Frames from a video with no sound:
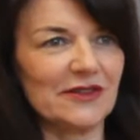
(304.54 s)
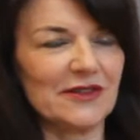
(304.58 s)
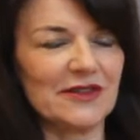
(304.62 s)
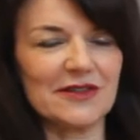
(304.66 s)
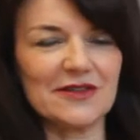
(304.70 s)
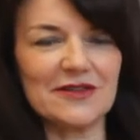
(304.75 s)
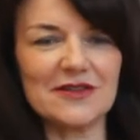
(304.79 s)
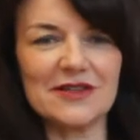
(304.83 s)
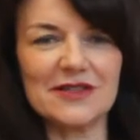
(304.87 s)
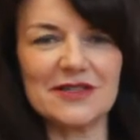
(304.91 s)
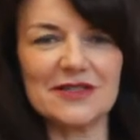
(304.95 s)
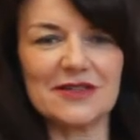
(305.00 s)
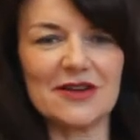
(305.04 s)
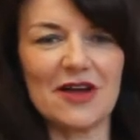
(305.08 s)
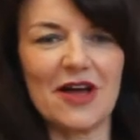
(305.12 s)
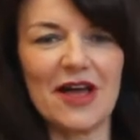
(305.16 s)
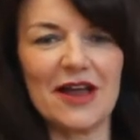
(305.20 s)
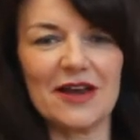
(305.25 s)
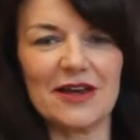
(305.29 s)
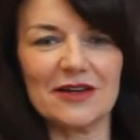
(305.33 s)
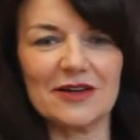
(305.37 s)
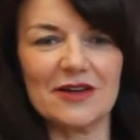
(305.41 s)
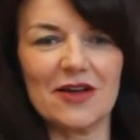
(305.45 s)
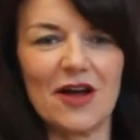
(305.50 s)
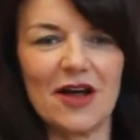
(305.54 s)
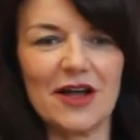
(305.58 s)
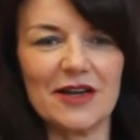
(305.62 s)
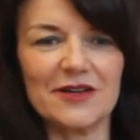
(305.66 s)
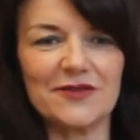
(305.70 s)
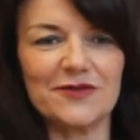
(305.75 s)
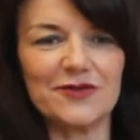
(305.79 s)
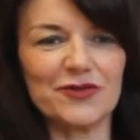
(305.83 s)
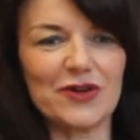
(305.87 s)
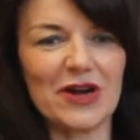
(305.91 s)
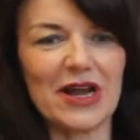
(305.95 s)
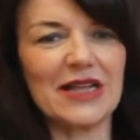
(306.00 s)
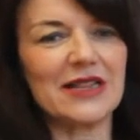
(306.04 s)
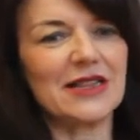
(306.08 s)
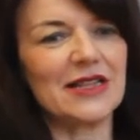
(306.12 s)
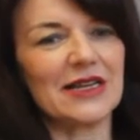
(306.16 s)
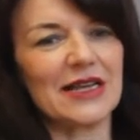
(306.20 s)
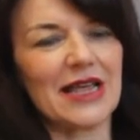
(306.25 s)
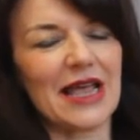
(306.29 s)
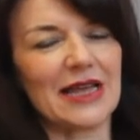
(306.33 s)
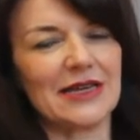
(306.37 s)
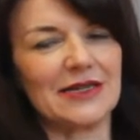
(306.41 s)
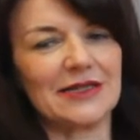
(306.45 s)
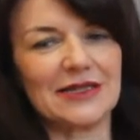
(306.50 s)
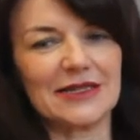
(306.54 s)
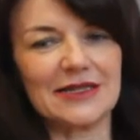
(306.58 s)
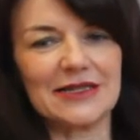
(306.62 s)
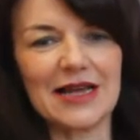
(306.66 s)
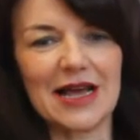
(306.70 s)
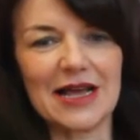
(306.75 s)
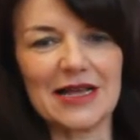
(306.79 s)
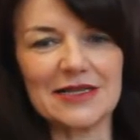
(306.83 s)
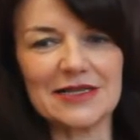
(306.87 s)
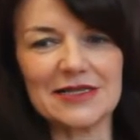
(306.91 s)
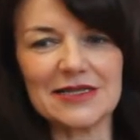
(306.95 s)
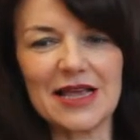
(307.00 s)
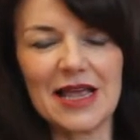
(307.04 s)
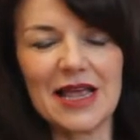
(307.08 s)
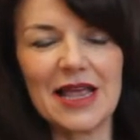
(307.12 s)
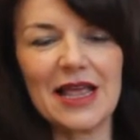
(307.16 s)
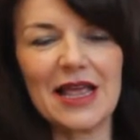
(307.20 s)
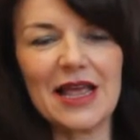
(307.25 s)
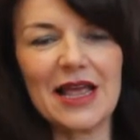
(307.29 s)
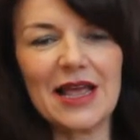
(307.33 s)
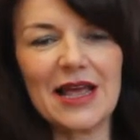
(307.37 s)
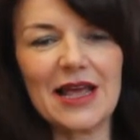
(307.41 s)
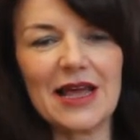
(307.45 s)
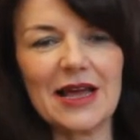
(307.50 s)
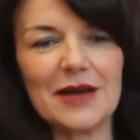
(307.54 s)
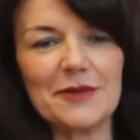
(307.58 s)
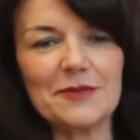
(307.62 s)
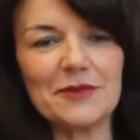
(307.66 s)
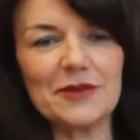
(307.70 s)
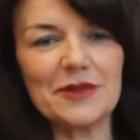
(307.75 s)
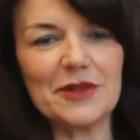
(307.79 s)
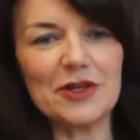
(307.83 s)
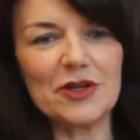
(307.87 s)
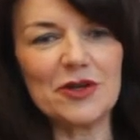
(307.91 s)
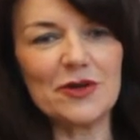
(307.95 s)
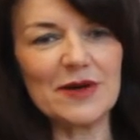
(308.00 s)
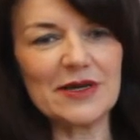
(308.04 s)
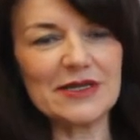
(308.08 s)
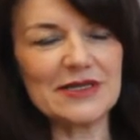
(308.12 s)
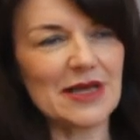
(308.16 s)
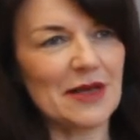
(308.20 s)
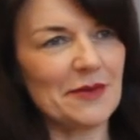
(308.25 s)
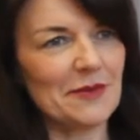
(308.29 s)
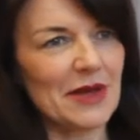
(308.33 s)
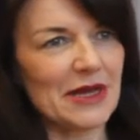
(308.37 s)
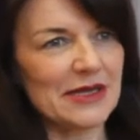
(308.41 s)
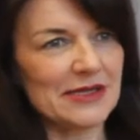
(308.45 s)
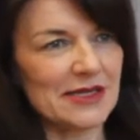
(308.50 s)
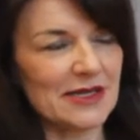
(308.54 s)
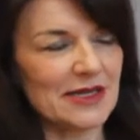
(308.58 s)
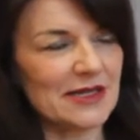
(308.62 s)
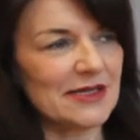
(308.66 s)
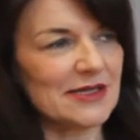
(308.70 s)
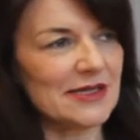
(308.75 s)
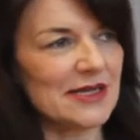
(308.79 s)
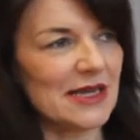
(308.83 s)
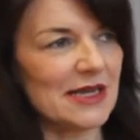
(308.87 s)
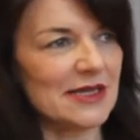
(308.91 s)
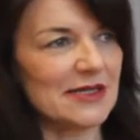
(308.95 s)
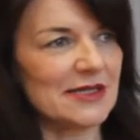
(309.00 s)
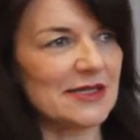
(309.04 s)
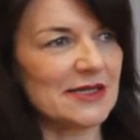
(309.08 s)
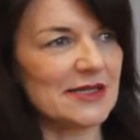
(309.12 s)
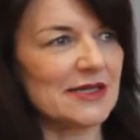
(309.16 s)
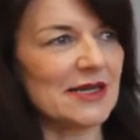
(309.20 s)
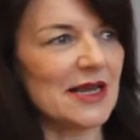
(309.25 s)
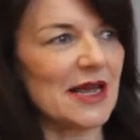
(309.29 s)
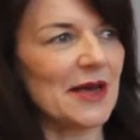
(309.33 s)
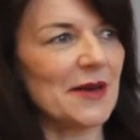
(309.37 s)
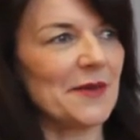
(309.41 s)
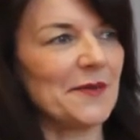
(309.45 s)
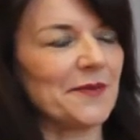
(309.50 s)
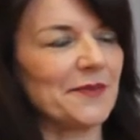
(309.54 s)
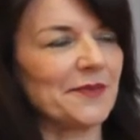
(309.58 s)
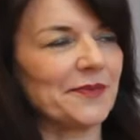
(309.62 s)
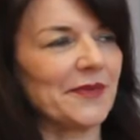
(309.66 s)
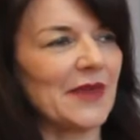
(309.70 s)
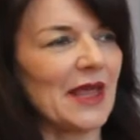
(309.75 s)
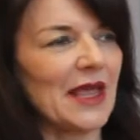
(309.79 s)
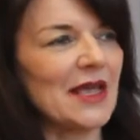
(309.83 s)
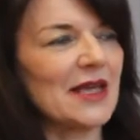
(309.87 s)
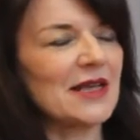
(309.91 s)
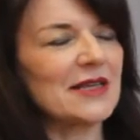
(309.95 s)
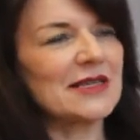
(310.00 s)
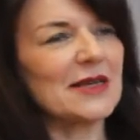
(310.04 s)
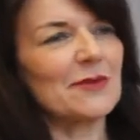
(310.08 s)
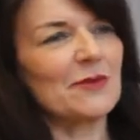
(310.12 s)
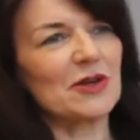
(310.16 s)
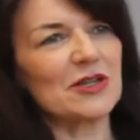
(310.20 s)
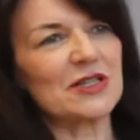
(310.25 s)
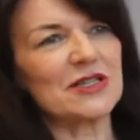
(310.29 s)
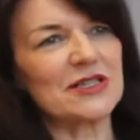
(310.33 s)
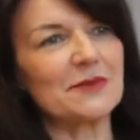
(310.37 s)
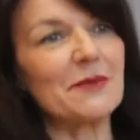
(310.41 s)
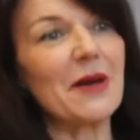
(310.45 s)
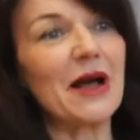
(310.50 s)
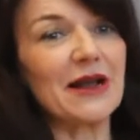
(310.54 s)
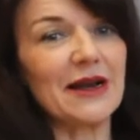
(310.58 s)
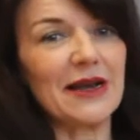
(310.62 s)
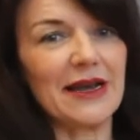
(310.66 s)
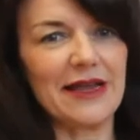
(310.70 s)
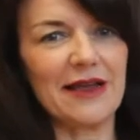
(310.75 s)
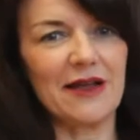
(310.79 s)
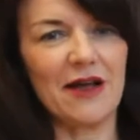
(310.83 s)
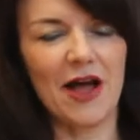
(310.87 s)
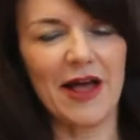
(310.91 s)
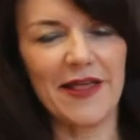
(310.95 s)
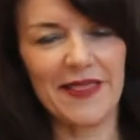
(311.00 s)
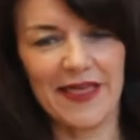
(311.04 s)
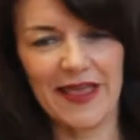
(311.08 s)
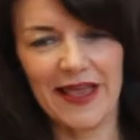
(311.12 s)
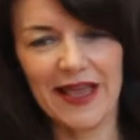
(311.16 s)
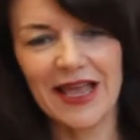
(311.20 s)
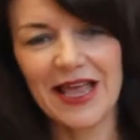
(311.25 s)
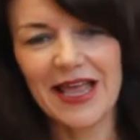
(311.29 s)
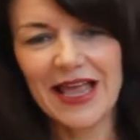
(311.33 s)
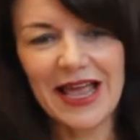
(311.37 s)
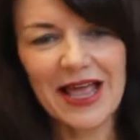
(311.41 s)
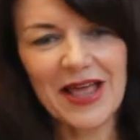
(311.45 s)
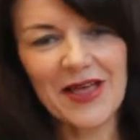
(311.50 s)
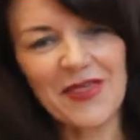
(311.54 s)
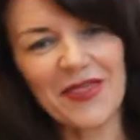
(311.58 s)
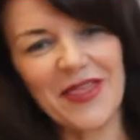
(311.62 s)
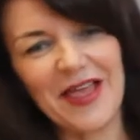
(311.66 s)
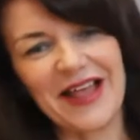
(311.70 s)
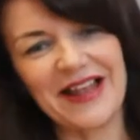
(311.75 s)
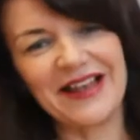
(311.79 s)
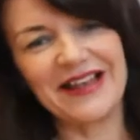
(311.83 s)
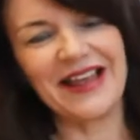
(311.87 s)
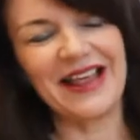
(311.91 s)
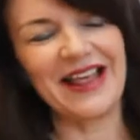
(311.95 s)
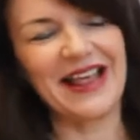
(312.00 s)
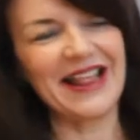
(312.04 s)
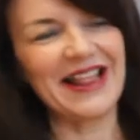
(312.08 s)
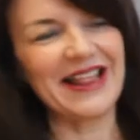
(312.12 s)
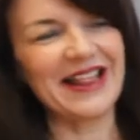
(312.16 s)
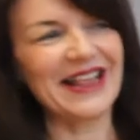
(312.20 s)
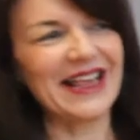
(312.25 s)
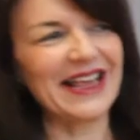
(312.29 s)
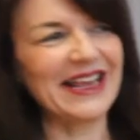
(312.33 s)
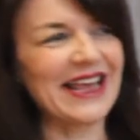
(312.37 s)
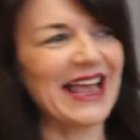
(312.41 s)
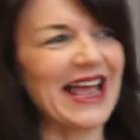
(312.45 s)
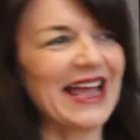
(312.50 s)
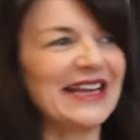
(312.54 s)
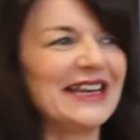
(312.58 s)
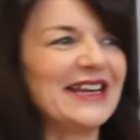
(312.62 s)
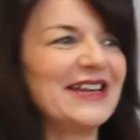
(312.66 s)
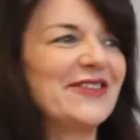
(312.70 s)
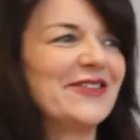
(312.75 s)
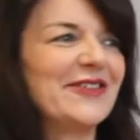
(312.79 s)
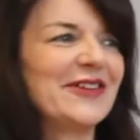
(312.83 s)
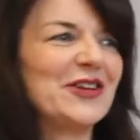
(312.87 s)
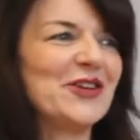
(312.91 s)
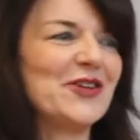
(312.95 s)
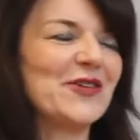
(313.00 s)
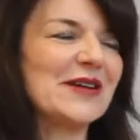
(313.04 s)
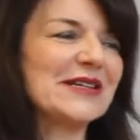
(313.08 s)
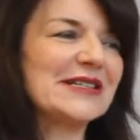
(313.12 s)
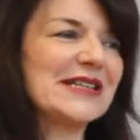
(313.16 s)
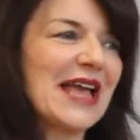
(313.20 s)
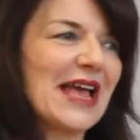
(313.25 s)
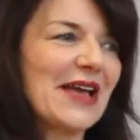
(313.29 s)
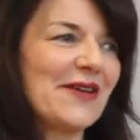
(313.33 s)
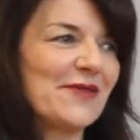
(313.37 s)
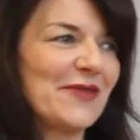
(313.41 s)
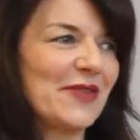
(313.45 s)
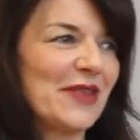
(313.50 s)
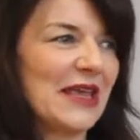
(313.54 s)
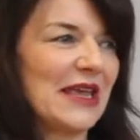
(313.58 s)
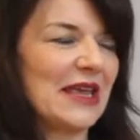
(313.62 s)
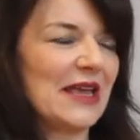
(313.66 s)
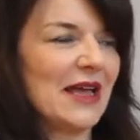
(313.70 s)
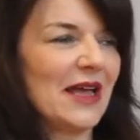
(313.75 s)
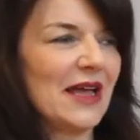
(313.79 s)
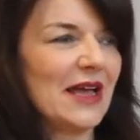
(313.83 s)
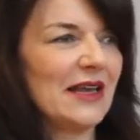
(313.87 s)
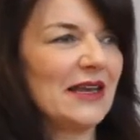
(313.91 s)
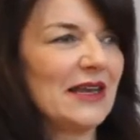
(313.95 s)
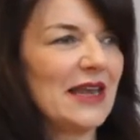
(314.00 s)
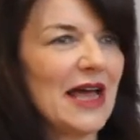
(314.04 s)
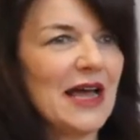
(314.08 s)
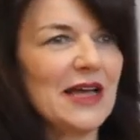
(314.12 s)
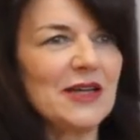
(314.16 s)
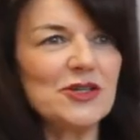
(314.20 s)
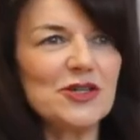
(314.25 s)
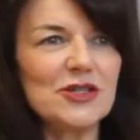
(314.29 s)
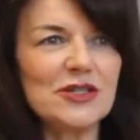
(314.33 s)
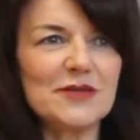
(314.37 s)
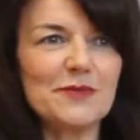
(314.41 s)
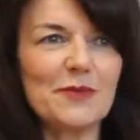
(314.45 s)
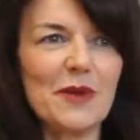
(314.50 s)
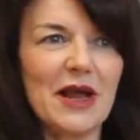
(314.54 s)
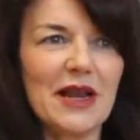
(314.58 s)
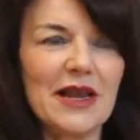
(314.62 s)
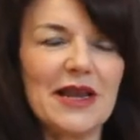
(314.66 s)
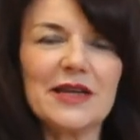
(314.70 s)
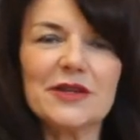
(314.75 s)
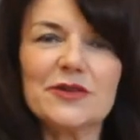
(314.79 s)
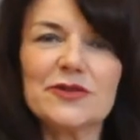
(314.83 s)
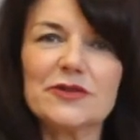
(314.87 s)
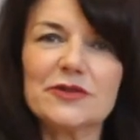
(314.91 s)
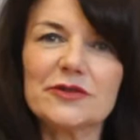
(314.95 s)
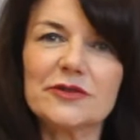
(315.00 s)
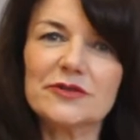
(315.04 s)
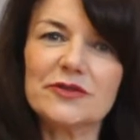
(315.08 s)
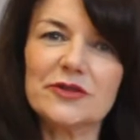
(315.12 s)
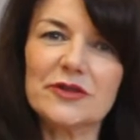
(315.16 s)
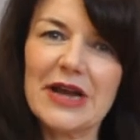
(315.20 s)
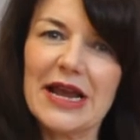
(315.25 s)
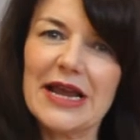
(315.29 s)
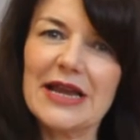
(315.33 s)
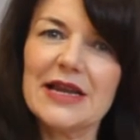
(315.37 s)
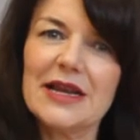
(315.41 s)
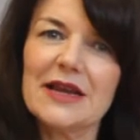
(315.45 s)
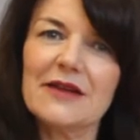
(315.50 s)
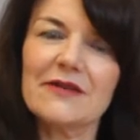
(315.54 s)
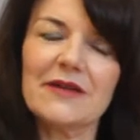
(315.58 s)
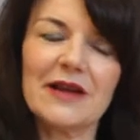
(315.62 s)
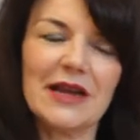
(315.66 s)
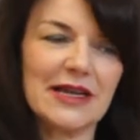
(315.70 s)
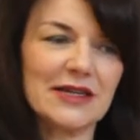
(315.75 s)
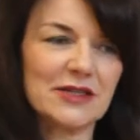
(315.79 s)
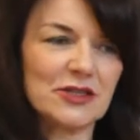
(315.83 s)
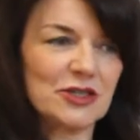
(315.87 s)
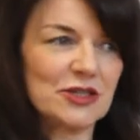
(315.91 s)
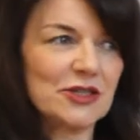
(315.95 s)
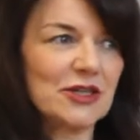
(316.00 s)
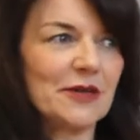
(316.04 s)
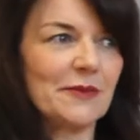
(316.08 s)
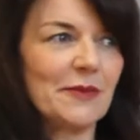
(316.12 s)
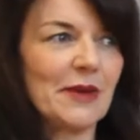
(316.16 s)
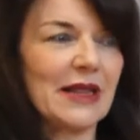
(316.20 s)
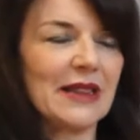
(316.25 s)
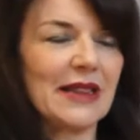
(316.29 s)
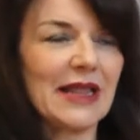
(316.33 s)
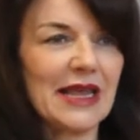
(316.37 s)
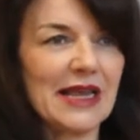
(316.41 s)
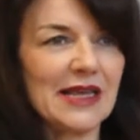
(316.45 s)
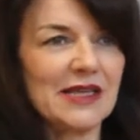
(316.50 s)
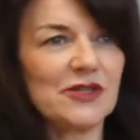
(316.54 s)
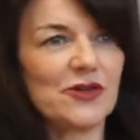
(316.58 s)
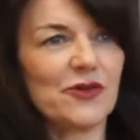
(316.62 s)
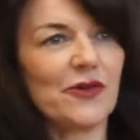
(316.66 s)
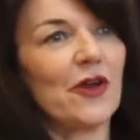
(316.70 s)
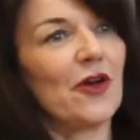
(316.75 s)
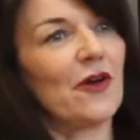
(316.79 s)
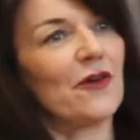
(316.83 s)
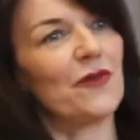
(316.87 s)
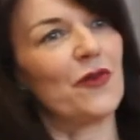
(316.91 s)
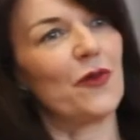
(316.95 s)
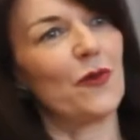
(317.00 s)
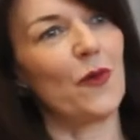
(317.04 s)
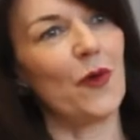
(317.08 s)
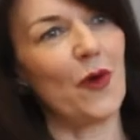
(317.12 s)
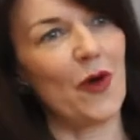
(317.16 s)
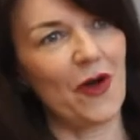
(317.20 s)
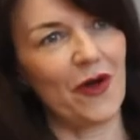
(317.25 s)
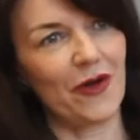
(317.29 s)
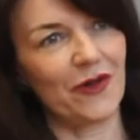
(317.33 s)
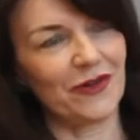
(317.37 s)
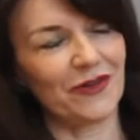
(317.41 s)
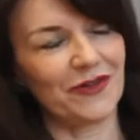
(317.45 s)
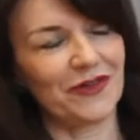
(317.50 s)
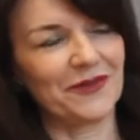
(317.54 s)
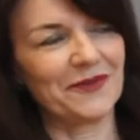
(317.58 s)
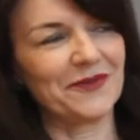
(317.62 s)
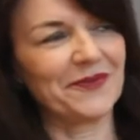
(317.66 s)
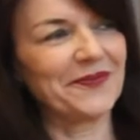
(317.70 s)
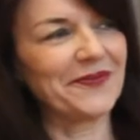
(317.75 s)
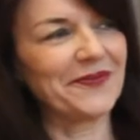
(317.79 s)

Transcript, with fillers: the, the style and kind of trade that Canada does. Um, the U S ambassador says, um, somewhat smugly, I think, that uh, Canada and U S have the largest bilateral trading relationship in the history of the world.